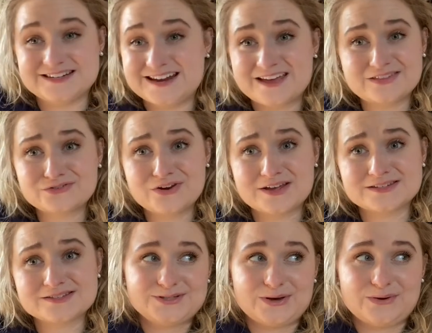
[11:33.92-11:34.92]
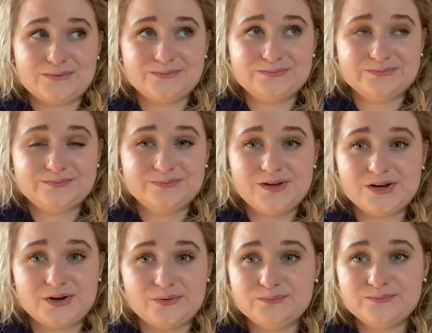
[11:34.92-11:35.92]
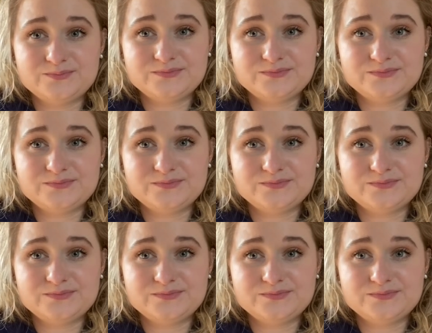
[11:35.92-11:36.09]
get that dress. So, you know,